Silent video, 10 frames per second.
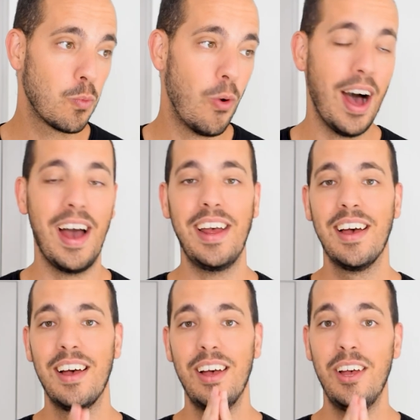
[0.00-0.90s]
why,
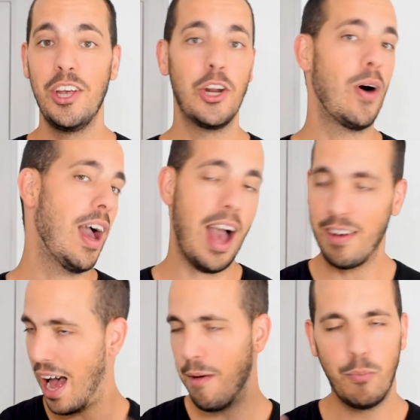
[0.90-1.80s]
you know, I,
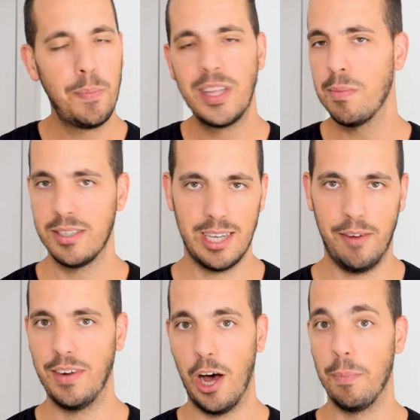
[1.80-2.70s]
I, I'm repeating
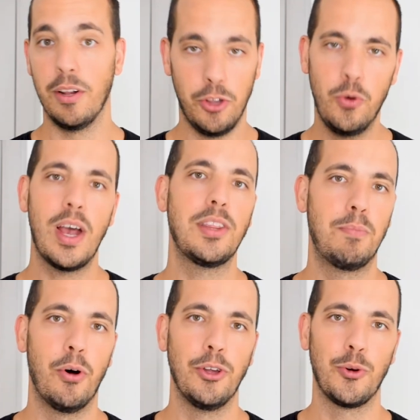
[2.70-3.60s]
myself now, but you get the
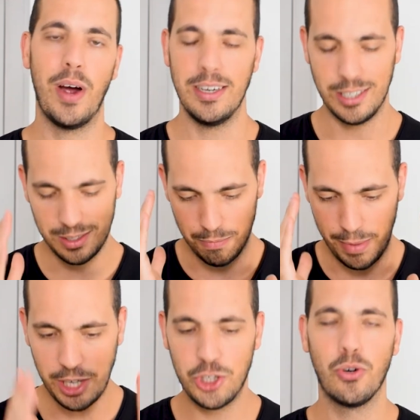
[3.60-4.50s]
point, right? Just
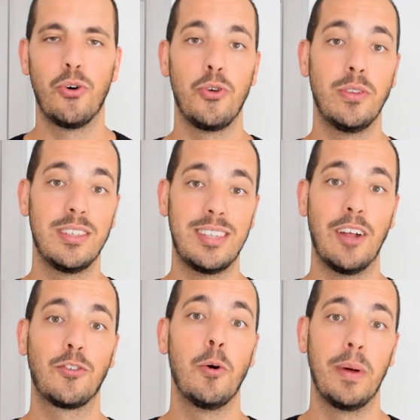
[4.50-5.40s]
make sure you
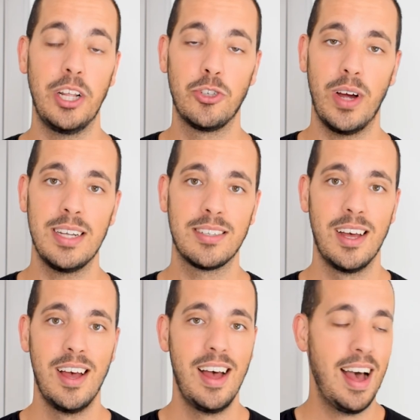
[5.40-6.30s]
understand compound interest
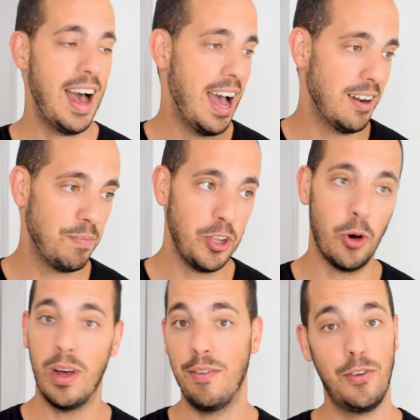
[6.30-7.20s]
and you
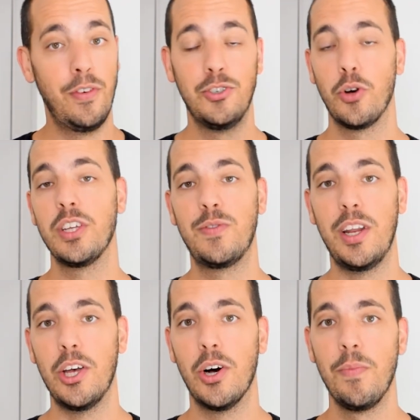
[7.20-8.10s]
know, if you've enjoyed this
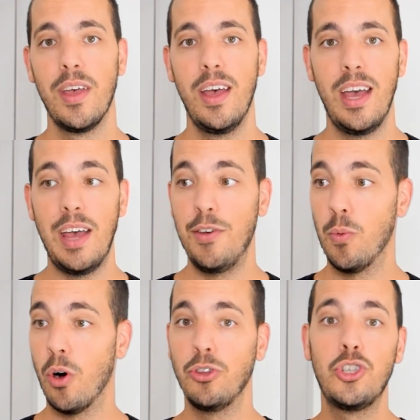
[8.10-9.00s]
video, if you
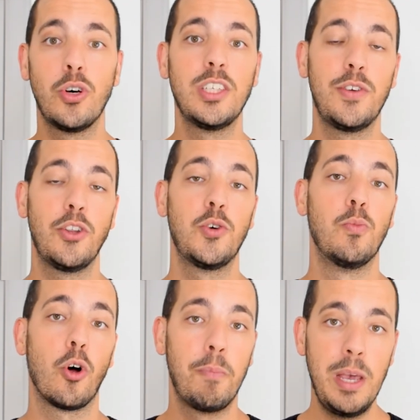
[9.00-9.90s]
want to show this video to
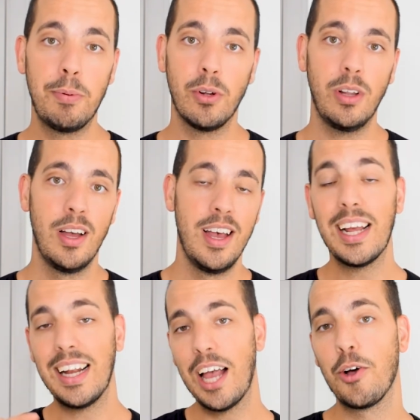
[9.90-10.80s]
more people,
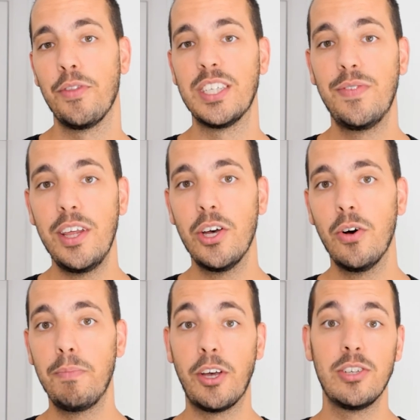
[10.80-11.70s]
click like on this video
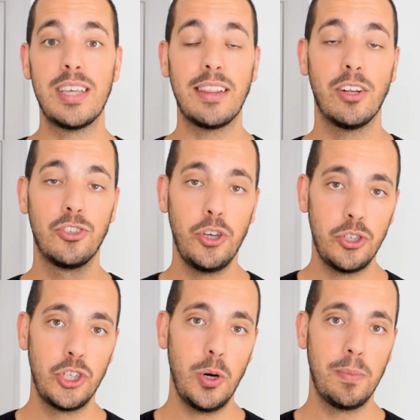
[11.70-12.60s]
because that tells
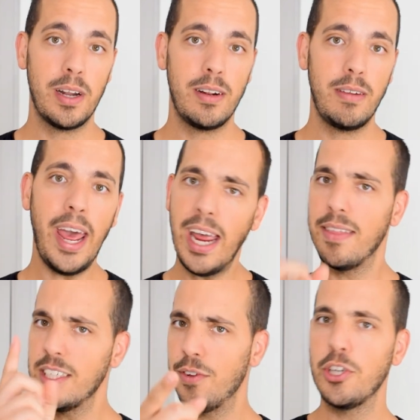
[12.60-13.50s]
YouTube that, hey,
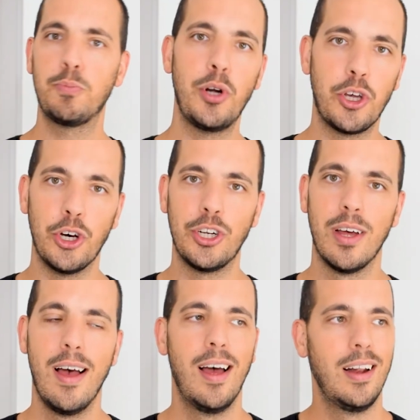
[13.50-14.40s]
this video is pretty good,
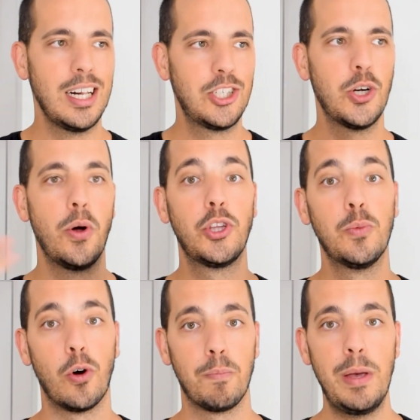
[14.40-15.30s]
let's show it to
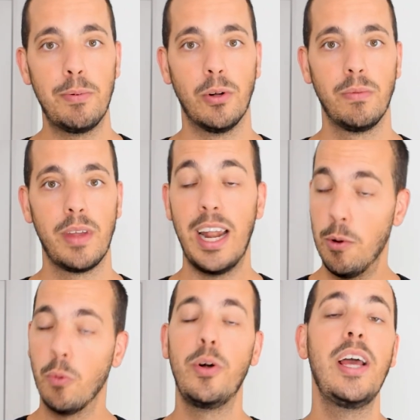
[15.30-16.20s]
more people. And it
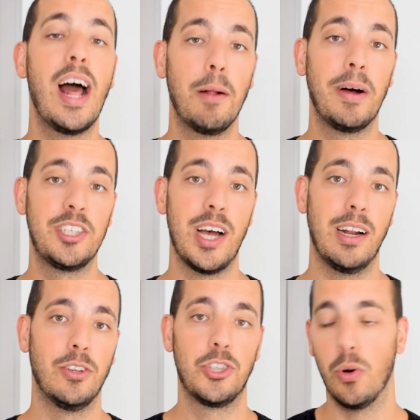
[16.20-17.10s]
will really help my
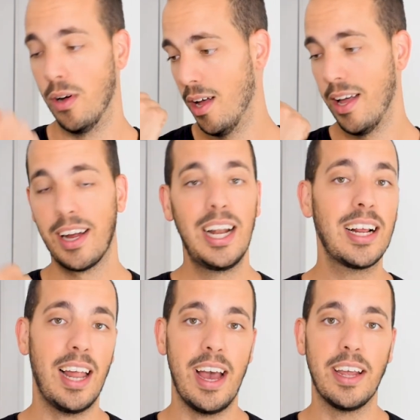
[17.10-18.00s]
channel. So
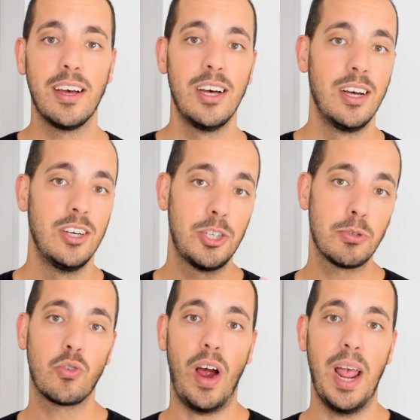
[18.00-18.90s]
click like,
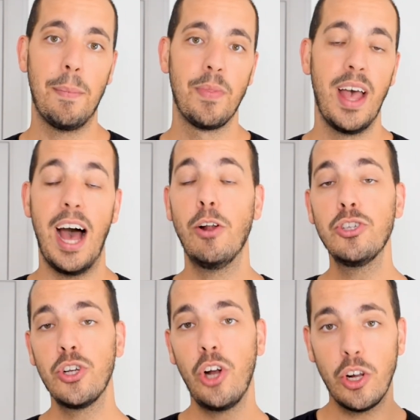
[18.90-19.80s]
subscribe, and
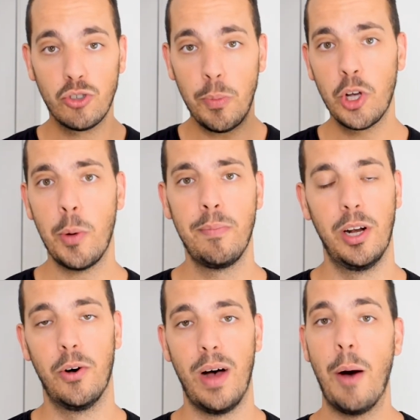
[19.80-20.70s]
also drop a comment
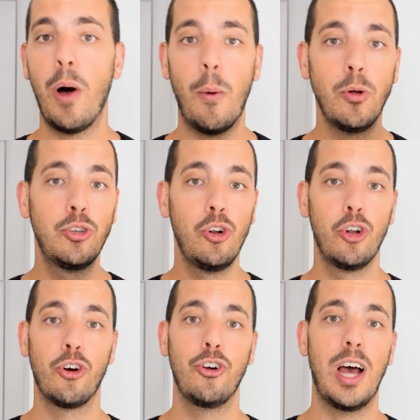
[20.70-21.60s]
below. I, I want to
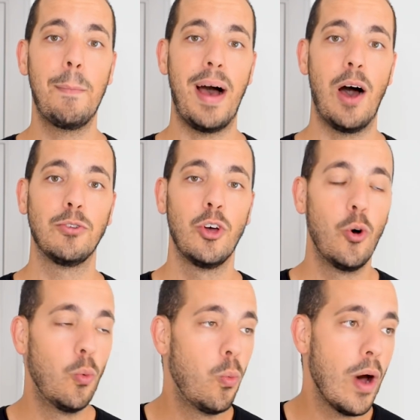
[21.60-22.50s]
learn about
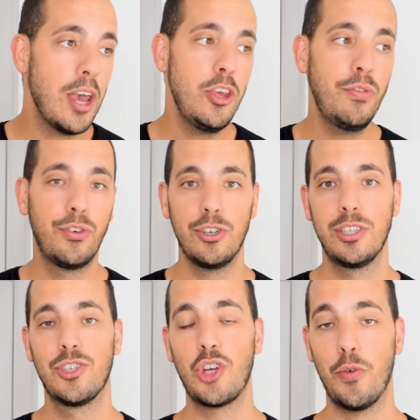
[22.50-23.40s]
when you first
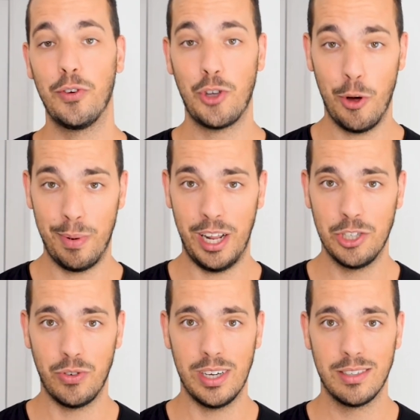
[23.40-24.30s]
discovered compound
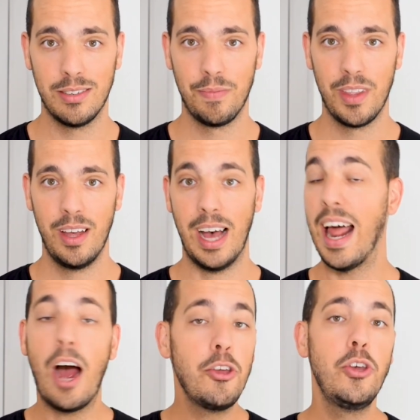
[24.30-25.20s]
interest. And
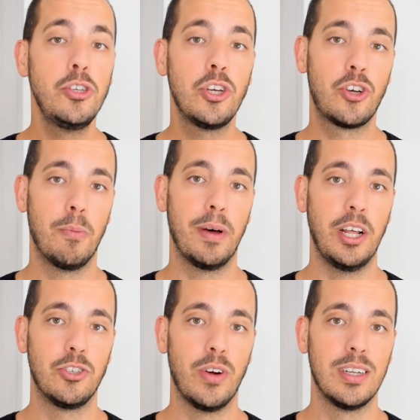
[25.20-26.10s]
are you using compound
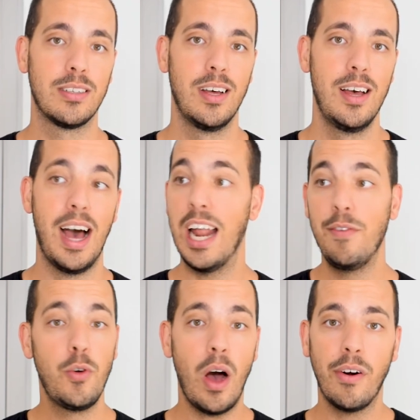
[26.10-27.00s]
interest? And
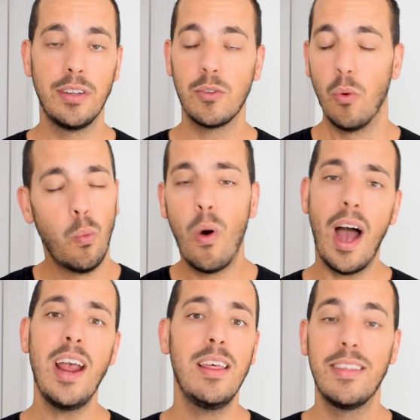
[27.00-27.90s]
if you aren't,
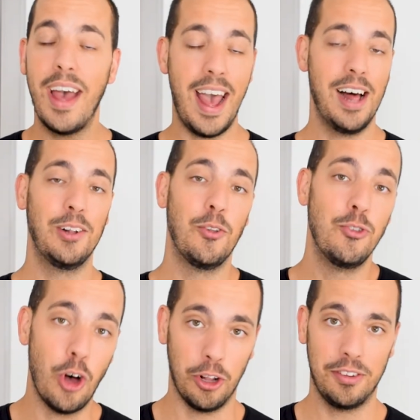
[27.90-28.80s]
why the hell
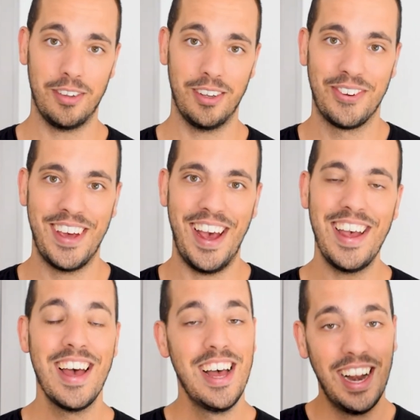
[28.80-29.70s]
not?
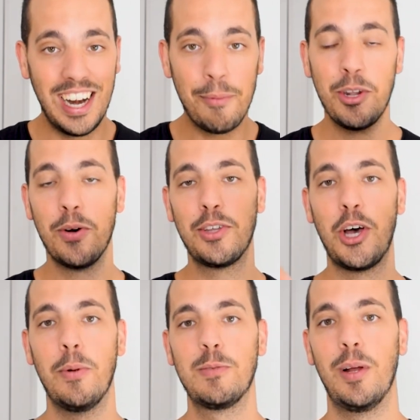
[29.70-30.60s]
Okay? Let me know in the
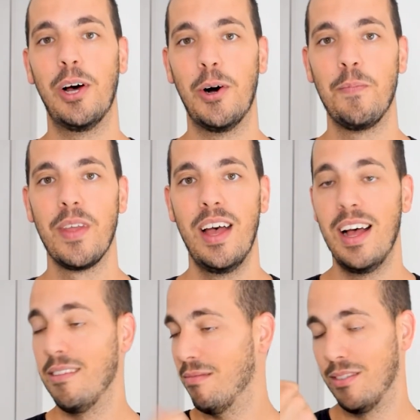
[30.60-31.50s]
comments below.
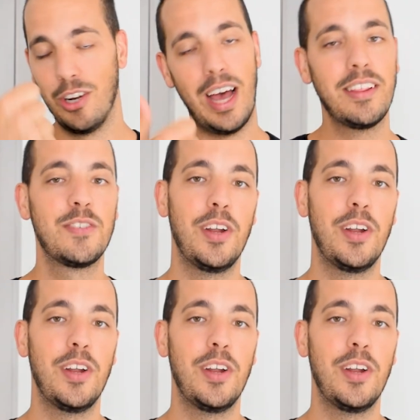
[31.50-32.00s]
Like this